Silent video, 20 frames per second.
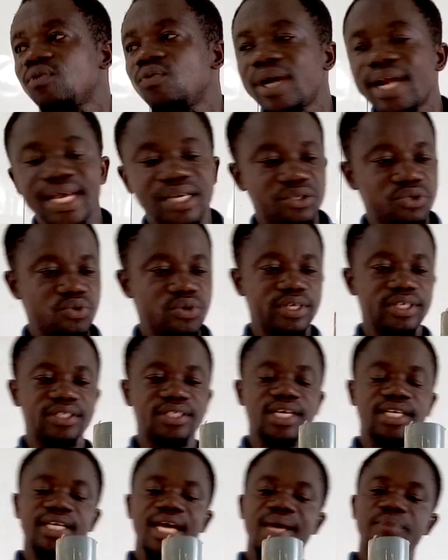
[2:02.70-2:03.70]
what I do is
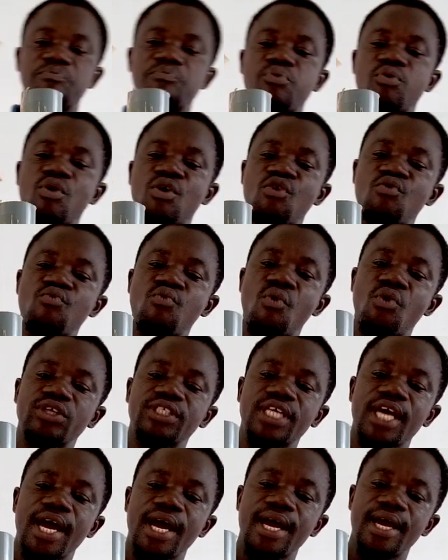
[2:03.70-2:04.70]
that I pour
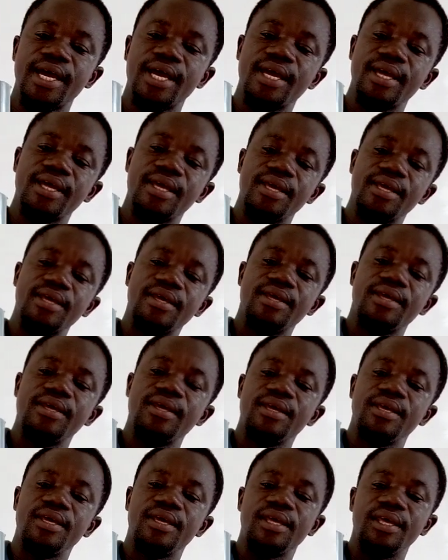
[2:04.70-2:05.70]
water
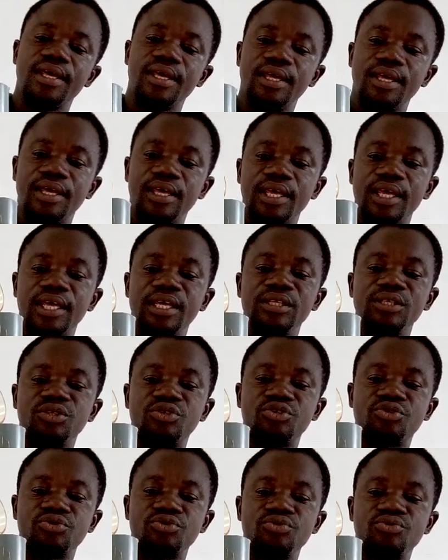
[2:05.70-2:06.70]

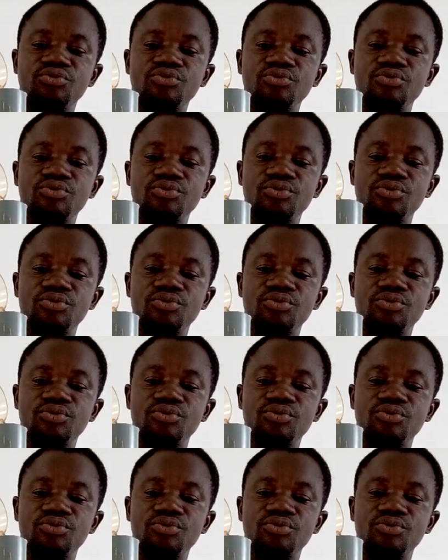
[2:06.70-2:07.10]
into